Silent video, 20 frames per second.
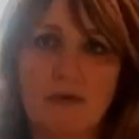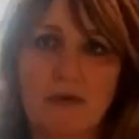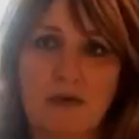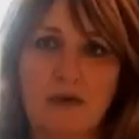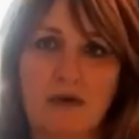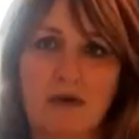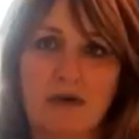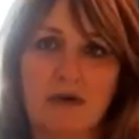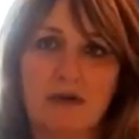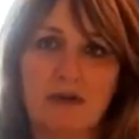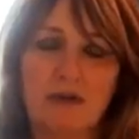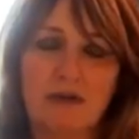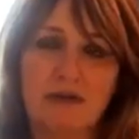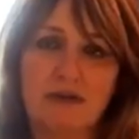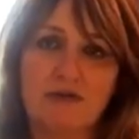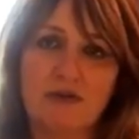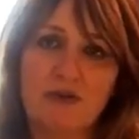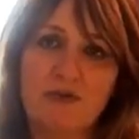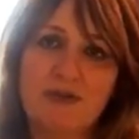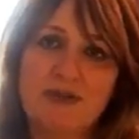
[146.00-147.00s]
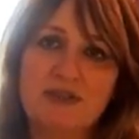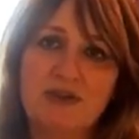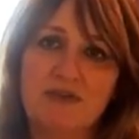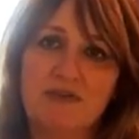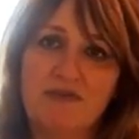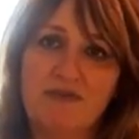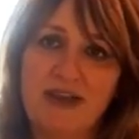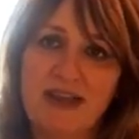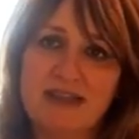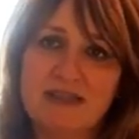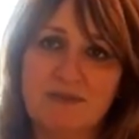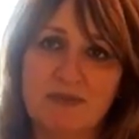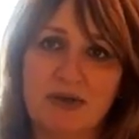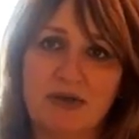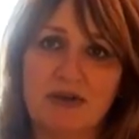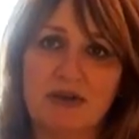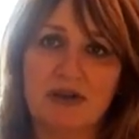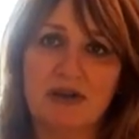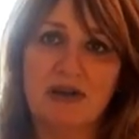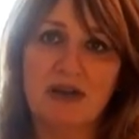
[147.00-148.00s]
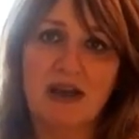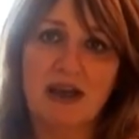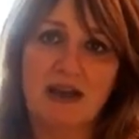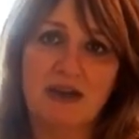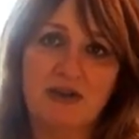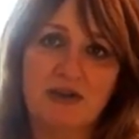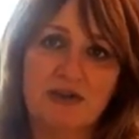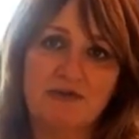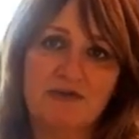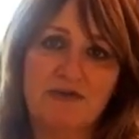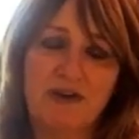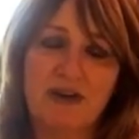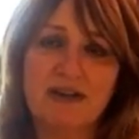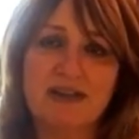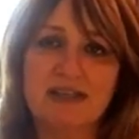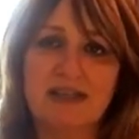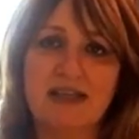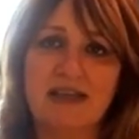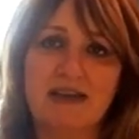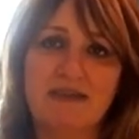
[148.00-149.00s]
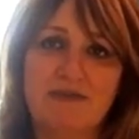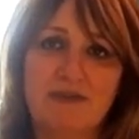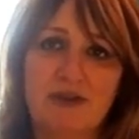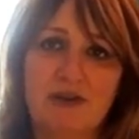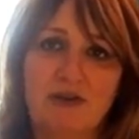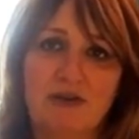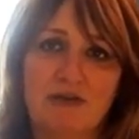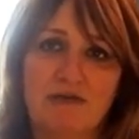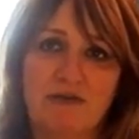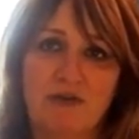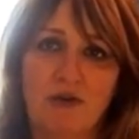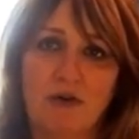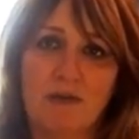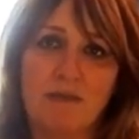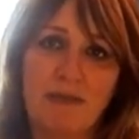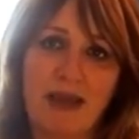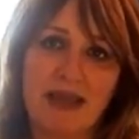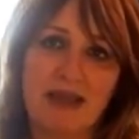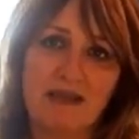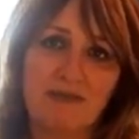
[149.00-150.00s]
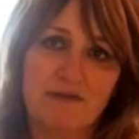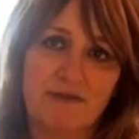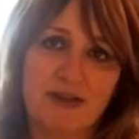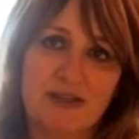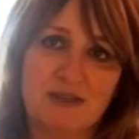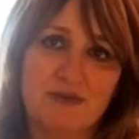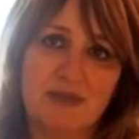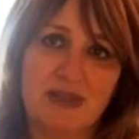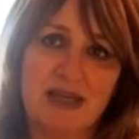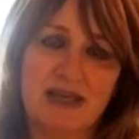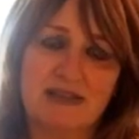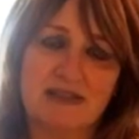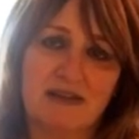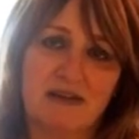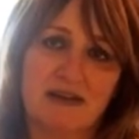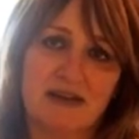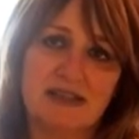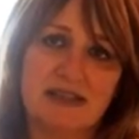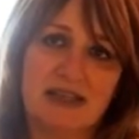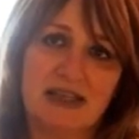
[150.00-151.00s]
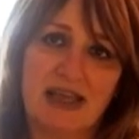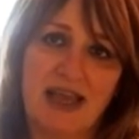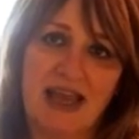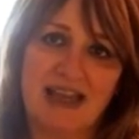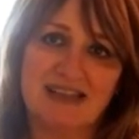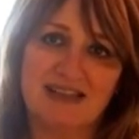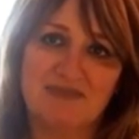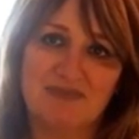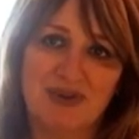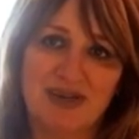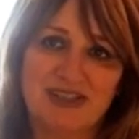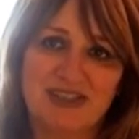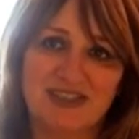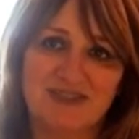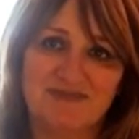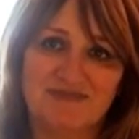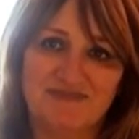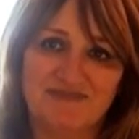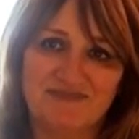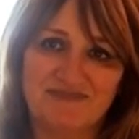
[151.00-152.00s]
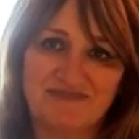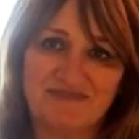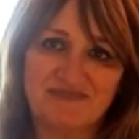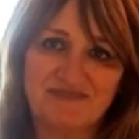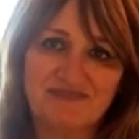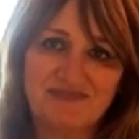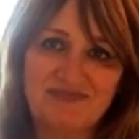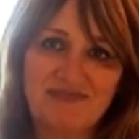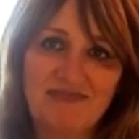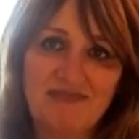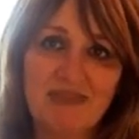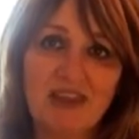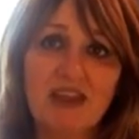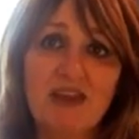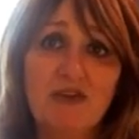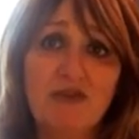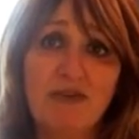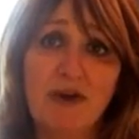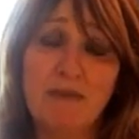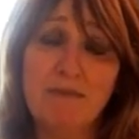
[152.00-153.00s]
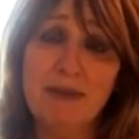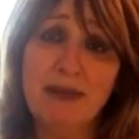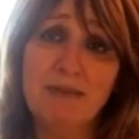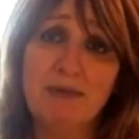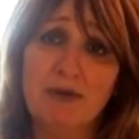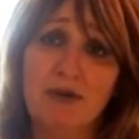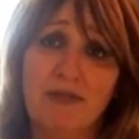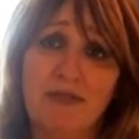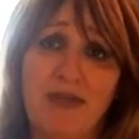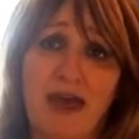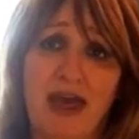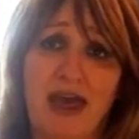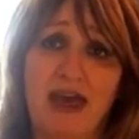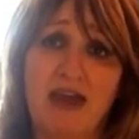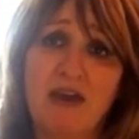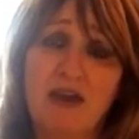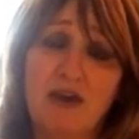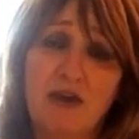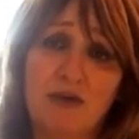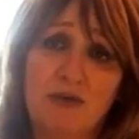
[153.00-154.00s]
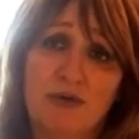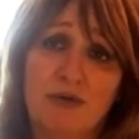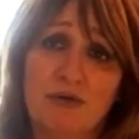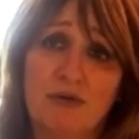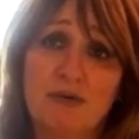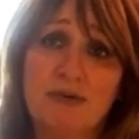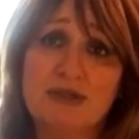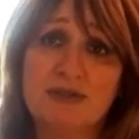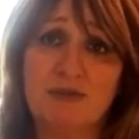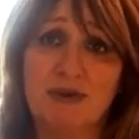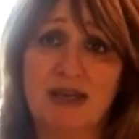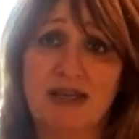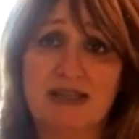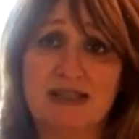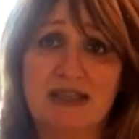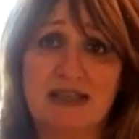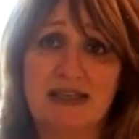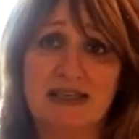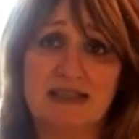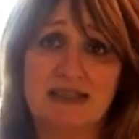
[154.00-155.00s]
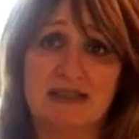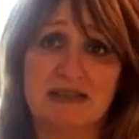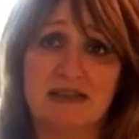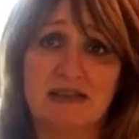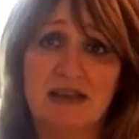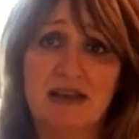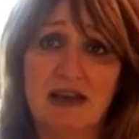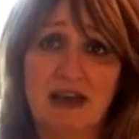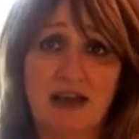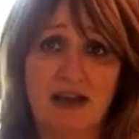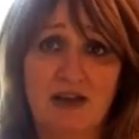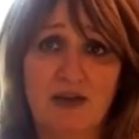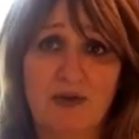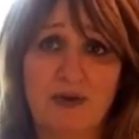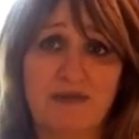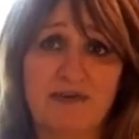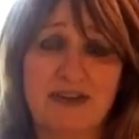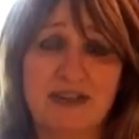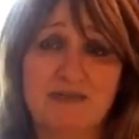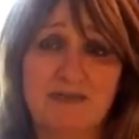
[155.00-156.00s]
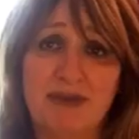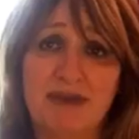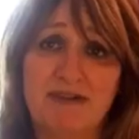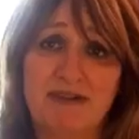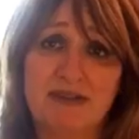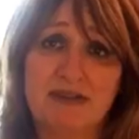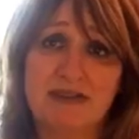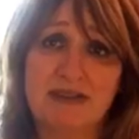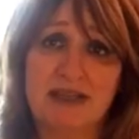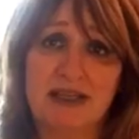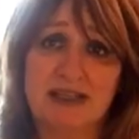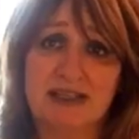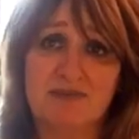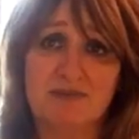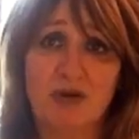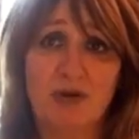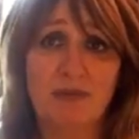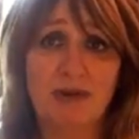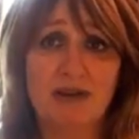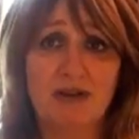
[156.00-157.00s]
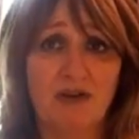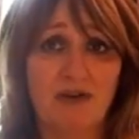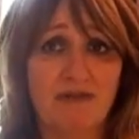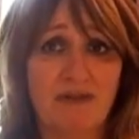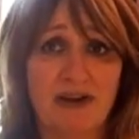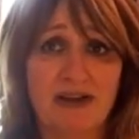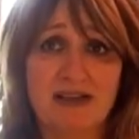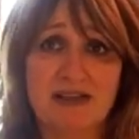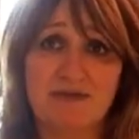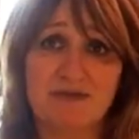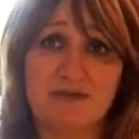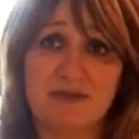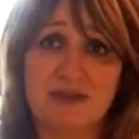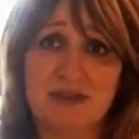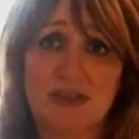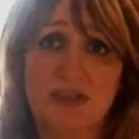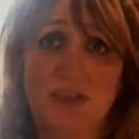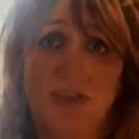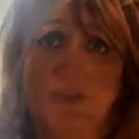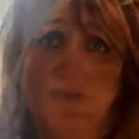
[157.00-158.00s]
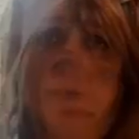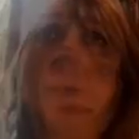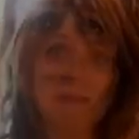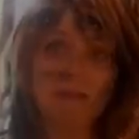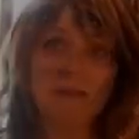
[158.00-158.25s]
The group is on Facebook, and you can find it if you look for Making Friends with Anxiety and Depression. You'll find people on there who are always willing to listen and who have experienced things probably not very different to you.